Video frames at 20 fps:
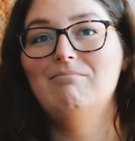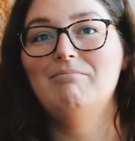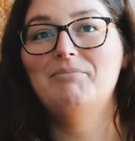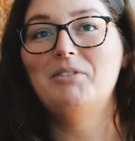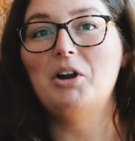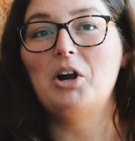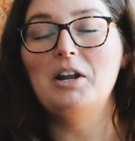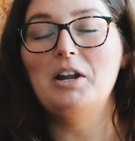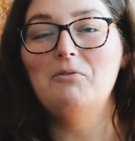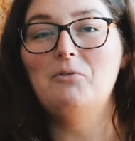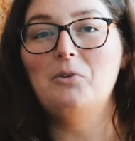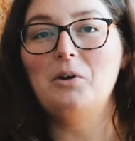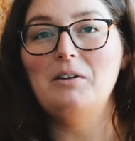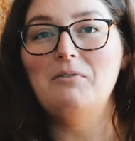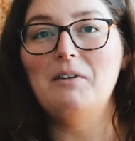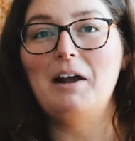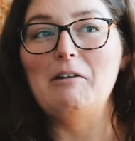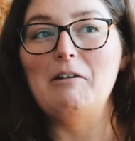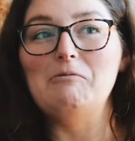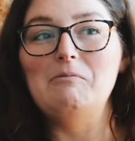30,
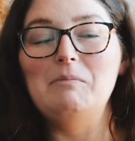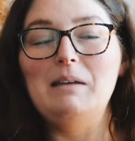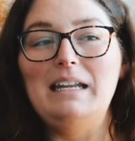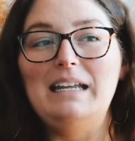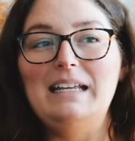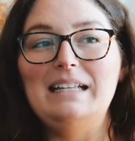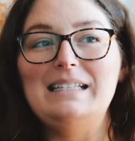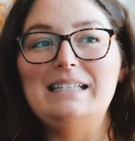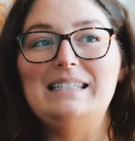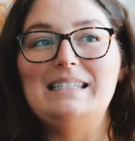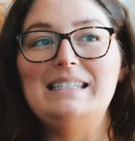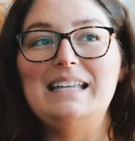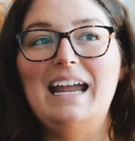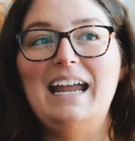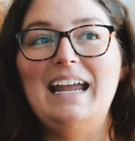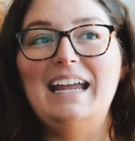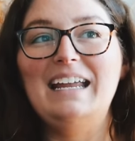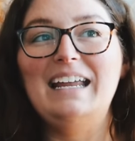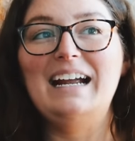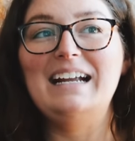45 minutes,
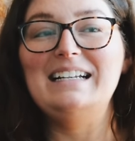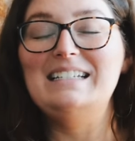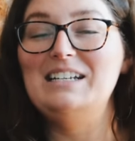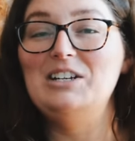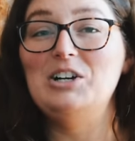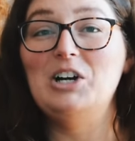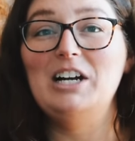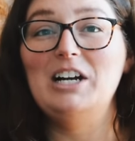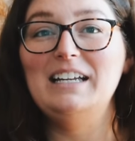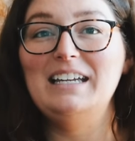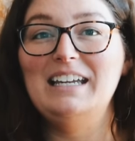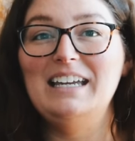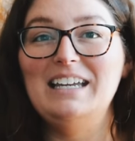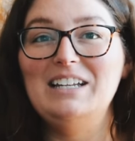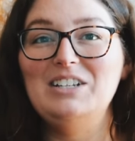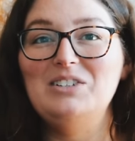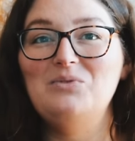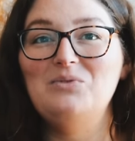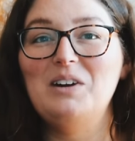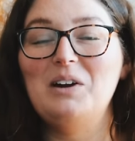and I did not
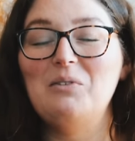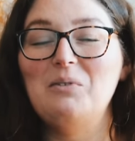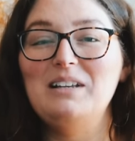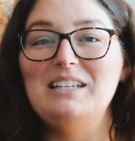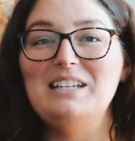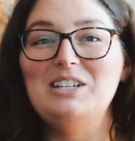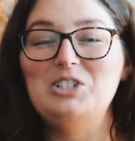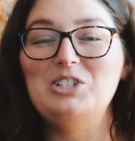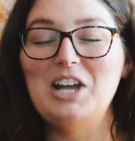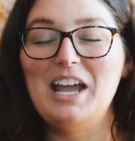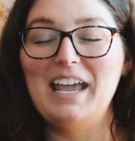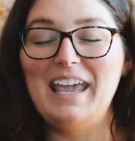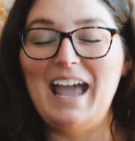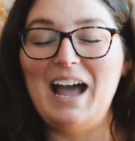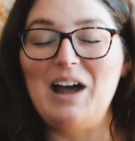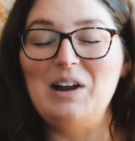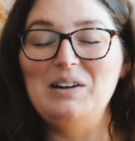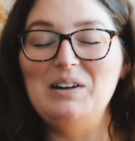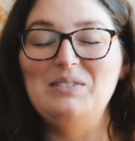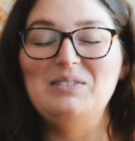get, when I went to check
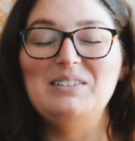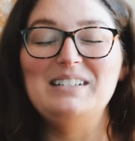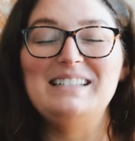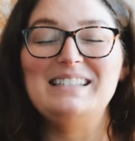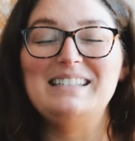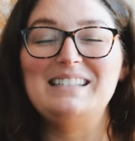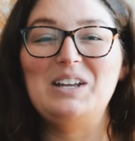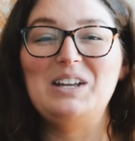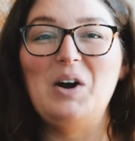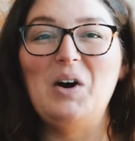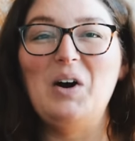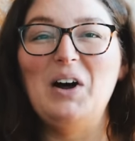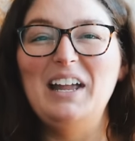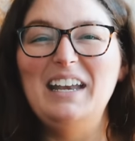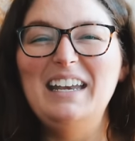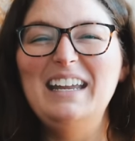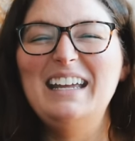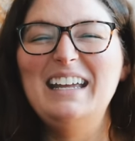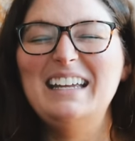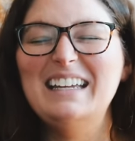out, it was
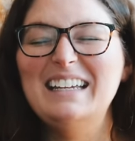gone.